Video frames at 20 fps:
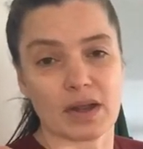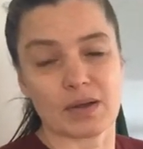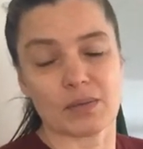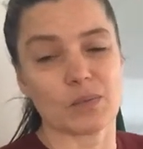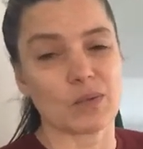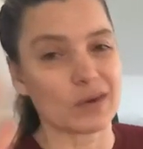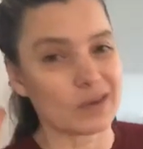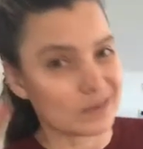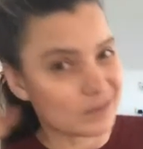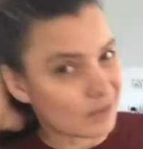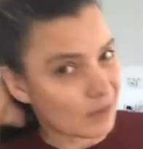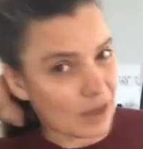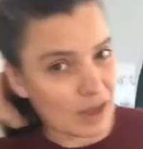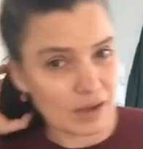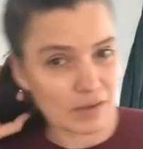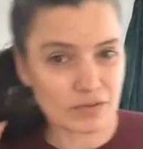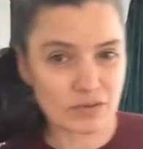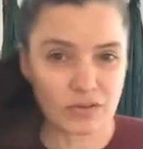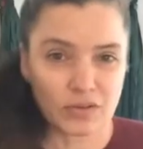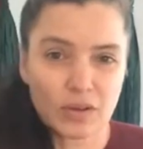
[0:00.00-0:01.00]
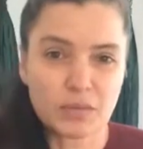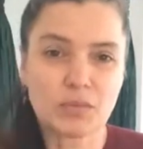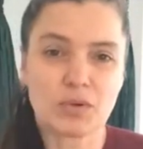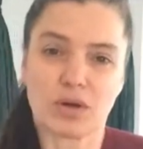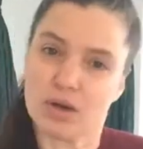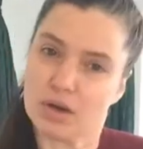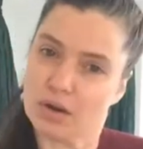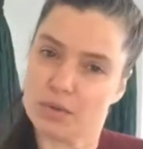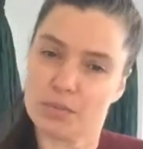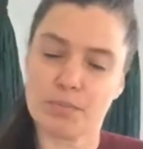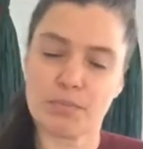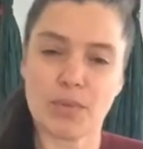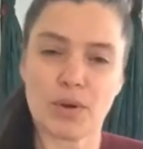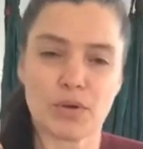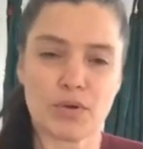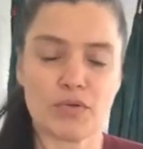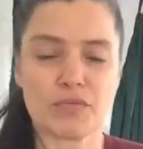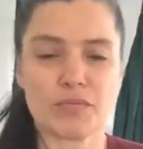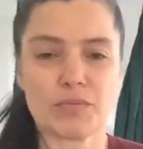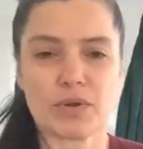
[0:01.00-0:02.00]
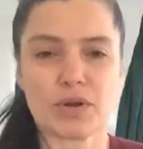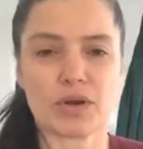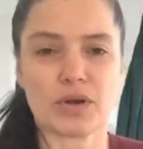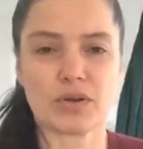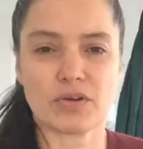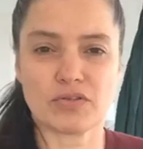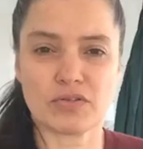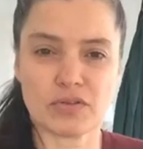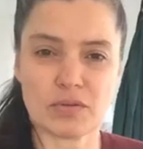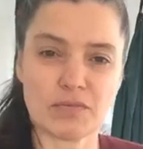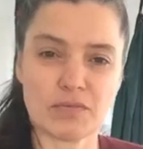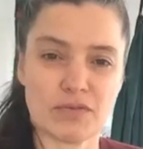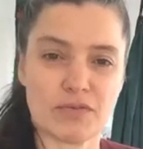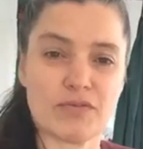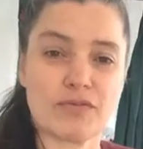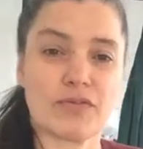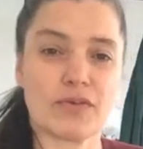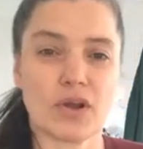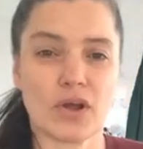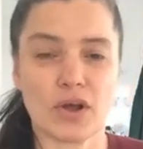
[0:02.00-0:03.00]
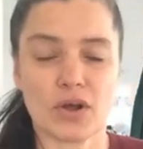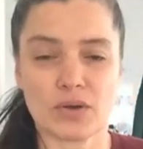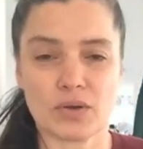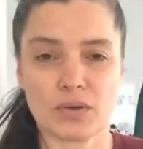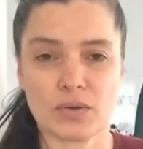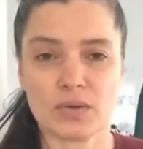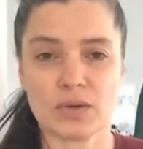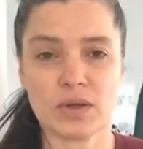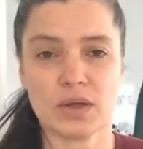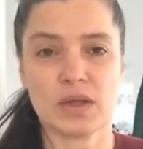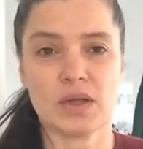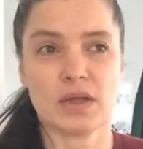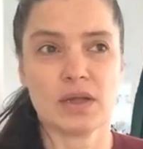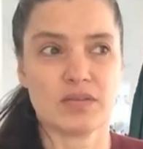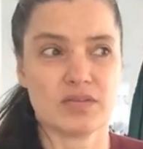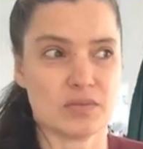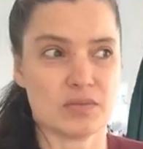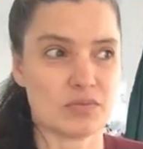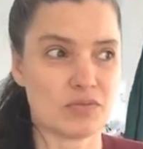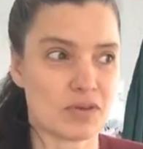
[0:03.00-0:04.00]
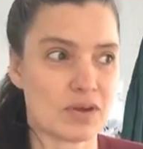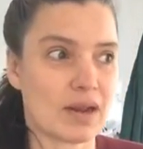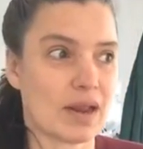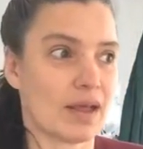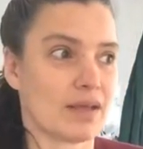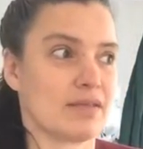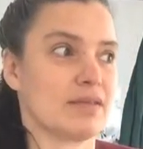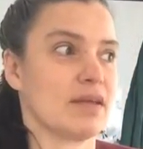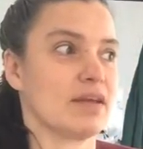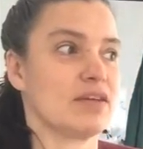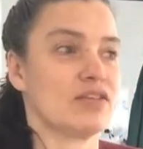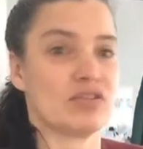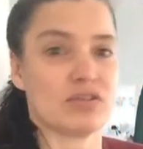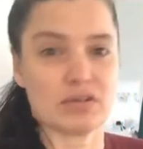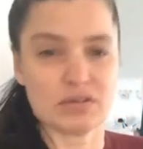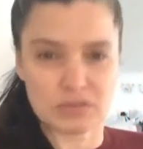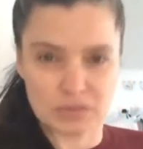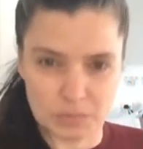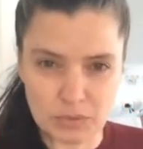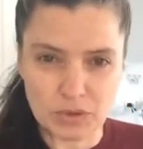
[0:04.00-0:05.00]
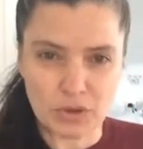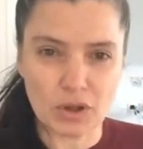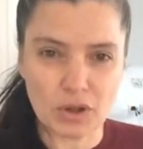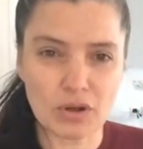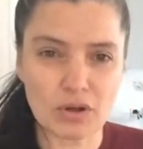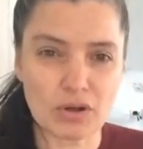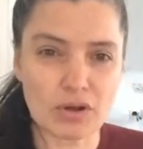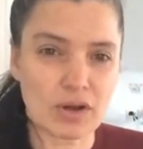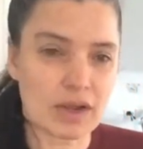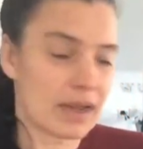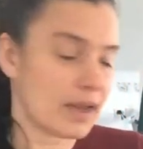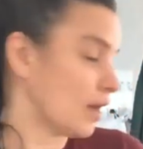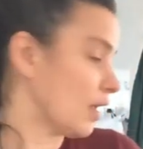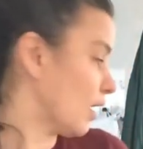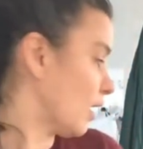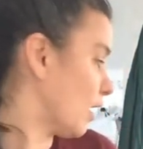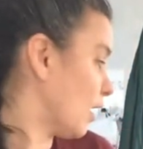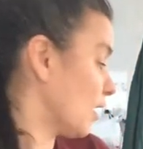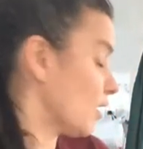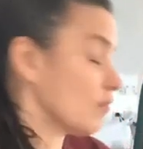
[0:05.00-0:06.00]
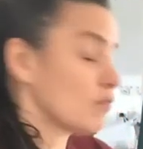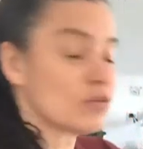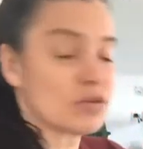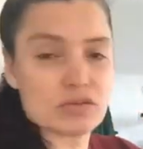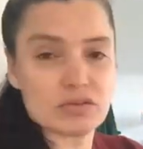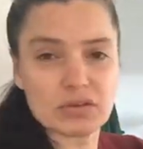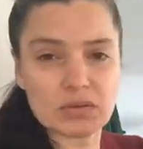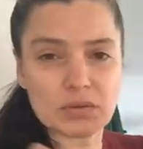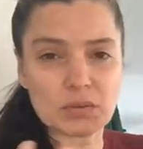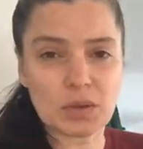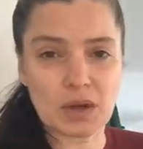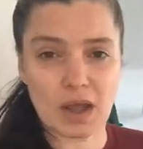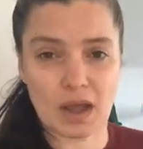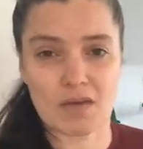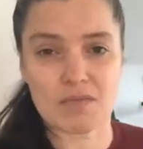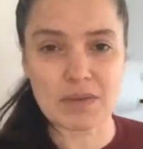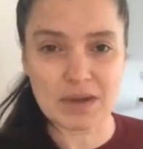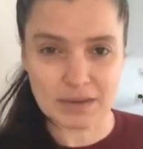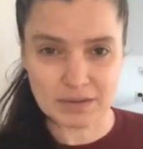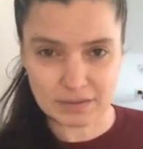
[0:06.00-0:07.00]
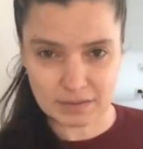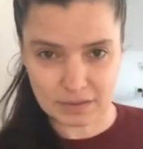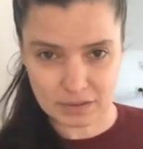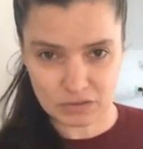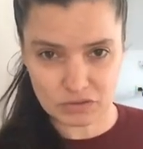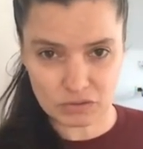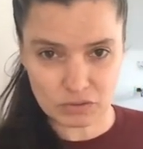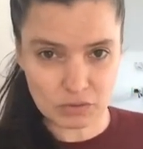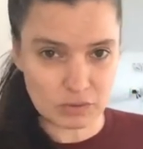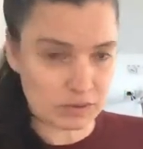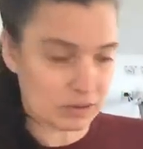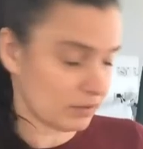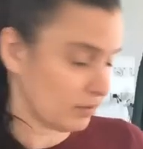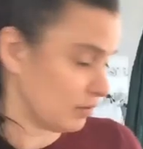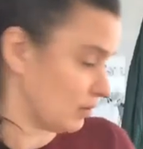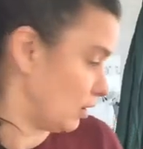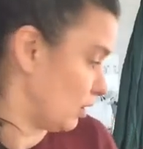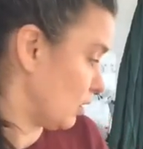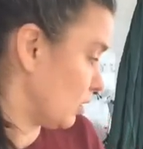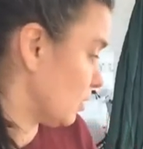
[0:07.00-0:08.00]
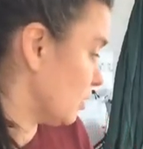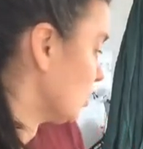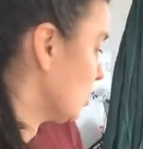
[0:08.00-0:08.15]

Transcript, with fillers: I wanted to have some kind of movement, some flow, some relaxation, some yoga in it, and of course I want to have my essential oils in it.